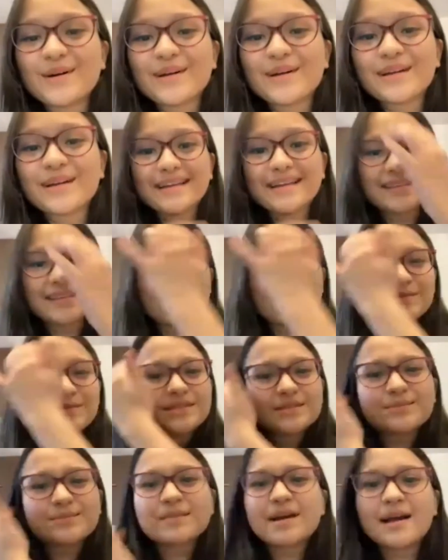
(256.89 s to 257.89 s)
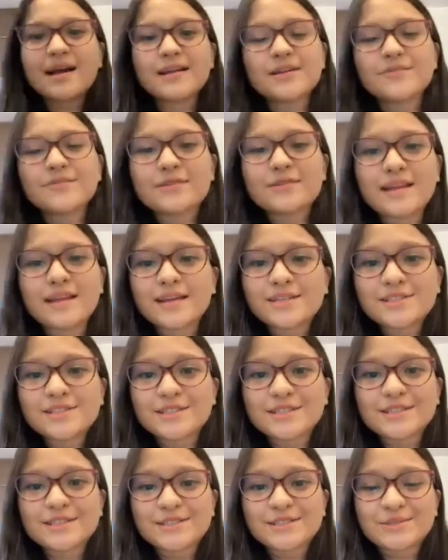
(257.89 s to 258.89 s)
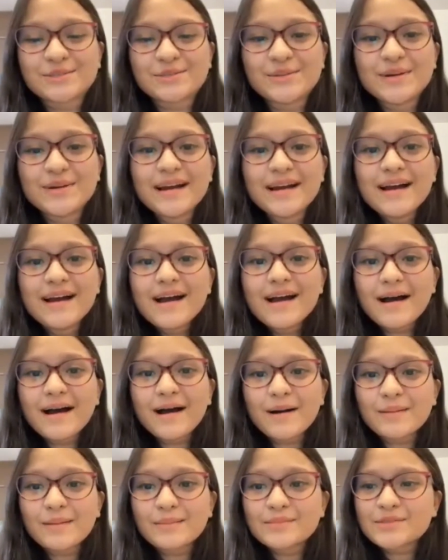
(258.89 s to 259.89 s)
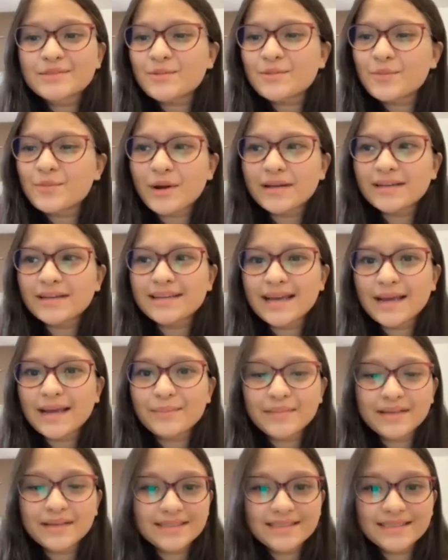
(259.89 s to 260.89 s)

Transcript: there was some kind of connection issue. So what did I miss?